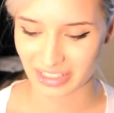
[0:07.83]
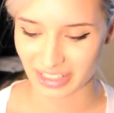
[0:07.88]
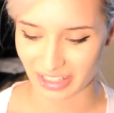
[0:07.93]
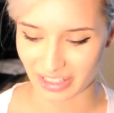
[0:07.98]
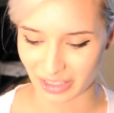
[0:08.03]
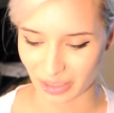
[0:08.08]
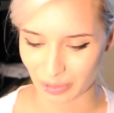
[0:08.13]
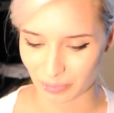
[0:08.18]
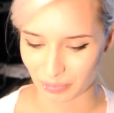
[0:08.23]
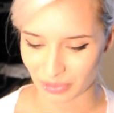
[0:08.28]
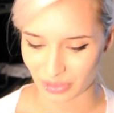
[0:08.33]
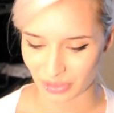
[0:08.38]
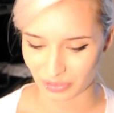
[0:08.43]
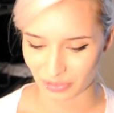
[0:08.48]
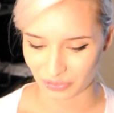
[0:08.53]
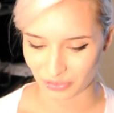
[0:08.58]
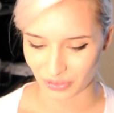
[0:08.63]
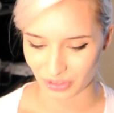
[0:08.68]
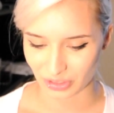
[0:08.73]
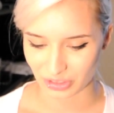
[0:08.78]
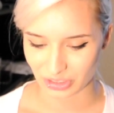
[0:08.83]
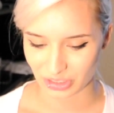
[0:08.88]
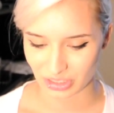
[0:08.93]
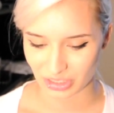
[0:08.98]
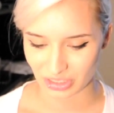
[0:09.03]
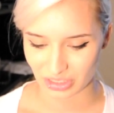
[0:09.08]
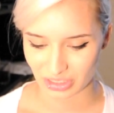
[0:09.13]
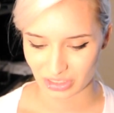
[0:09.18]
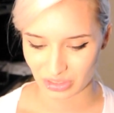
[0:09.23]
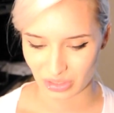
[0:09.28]
The
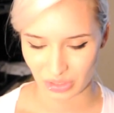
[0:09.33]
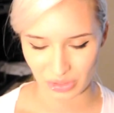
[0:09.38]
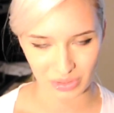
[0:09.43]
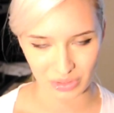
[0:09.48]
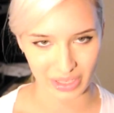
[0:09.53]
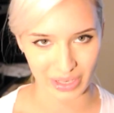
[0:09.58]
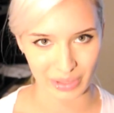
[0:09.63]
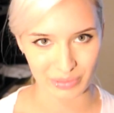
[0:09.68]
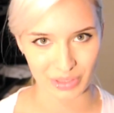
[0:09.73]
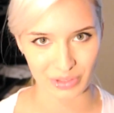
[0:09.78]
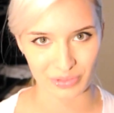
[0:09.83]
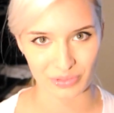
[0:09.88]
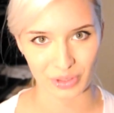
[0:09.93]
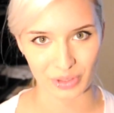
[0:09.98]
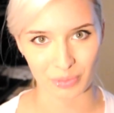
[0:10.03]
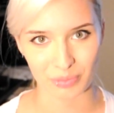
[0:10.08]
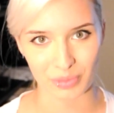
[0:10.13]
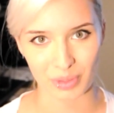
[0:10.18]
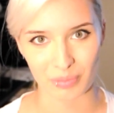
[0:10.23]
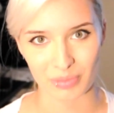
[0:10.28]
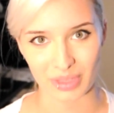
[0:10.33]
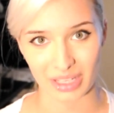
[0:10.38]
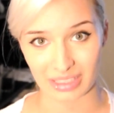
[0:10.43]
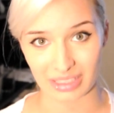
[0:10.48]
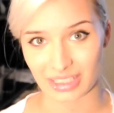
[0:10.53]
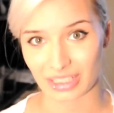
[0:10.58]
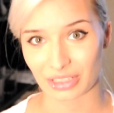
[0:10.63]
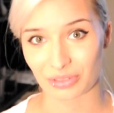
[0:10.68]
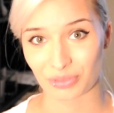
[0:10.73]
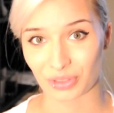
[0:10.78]
first 2 times I filmed them, they
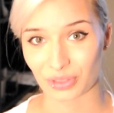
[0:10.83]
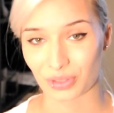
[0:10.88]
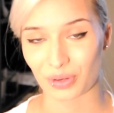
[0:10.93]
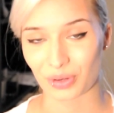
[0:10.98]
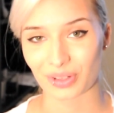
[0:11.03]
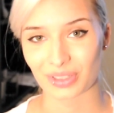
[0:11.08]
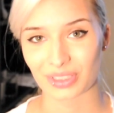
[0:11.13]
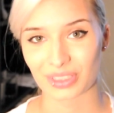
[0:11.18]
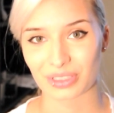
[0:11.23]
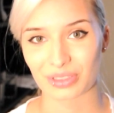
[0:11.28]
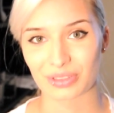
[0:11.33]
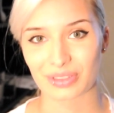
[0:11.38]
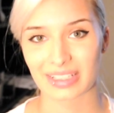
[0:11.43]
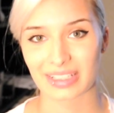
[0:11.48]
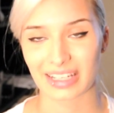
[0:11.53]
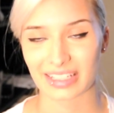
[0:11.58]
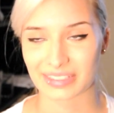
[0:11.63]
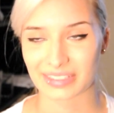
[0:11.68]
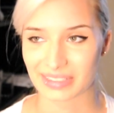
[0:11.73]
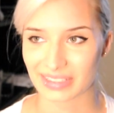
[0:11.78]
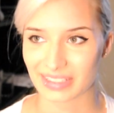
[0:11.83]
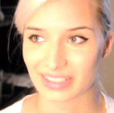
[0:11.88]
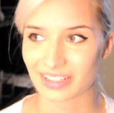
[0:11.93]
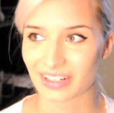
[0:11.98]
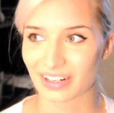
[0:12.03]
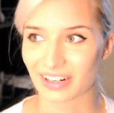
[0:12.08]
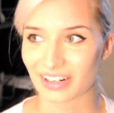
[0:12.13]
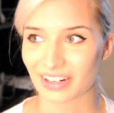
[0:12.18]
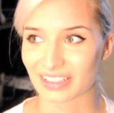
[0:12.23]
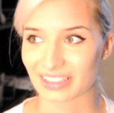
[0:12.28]
didn't record to the SD
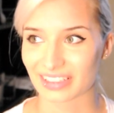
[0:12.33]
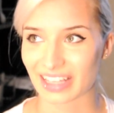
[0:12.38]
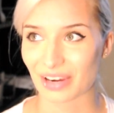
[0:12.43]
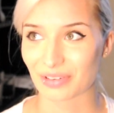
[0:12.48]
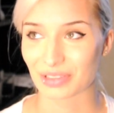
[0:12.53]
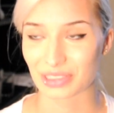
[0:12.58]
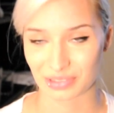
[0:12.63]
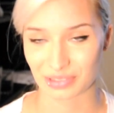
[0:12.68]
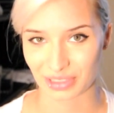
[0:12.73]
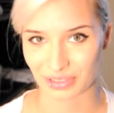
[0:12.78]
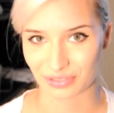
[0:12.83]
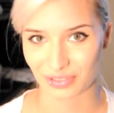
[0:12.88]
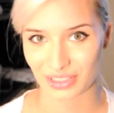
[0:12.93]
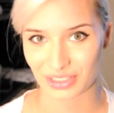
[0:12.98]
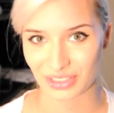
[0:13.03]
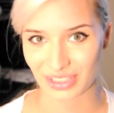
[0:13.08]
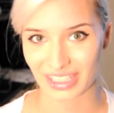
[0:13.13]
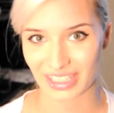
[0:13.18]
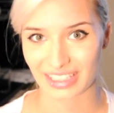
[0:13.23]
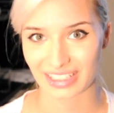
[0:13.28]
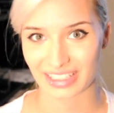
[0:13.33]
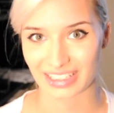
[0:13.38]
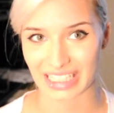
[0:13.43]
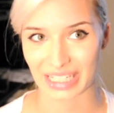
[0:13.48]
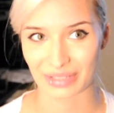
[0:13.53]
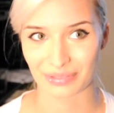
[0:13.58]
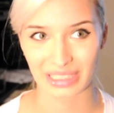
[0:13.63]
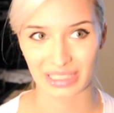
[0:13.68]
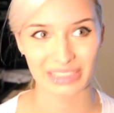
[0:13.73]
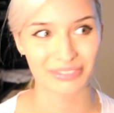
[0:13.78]
card, and that was really frustrating because
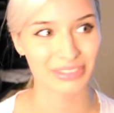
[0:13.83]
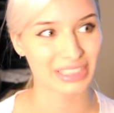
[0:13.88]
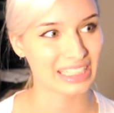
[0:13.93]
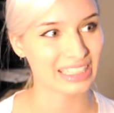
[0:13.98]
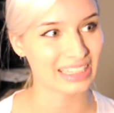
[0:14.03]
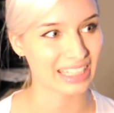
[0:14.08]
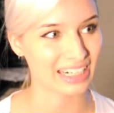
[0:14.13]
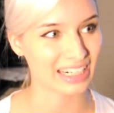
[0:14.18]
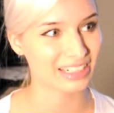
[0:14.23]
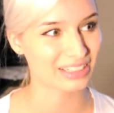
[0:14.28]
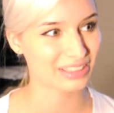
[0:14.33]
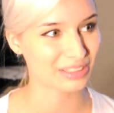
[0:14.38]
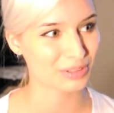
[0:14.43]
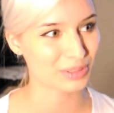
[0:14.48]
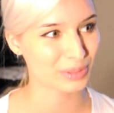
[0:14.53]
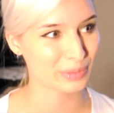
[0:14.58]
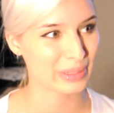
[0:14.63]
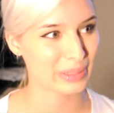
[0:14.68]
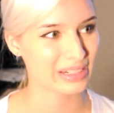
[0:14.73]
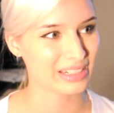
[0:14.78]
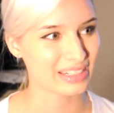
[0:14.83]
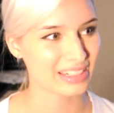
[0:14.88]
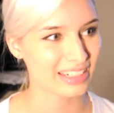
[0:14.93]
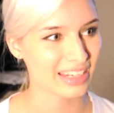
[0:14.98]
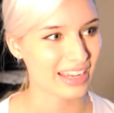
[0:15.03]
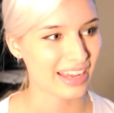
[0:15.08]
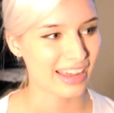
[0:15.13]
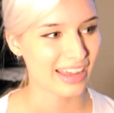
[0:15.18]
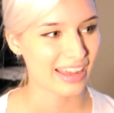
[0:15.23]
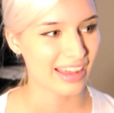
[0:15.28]
I really liked those ones.